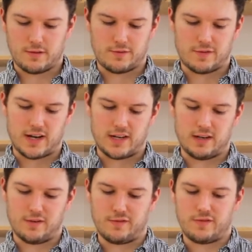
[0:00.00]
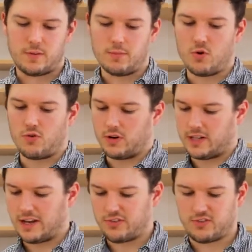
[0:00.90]
5 more or
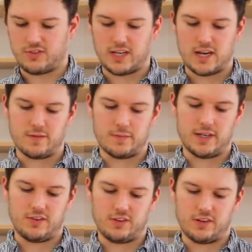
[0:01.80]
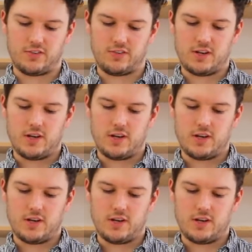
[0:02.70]
less even pieces.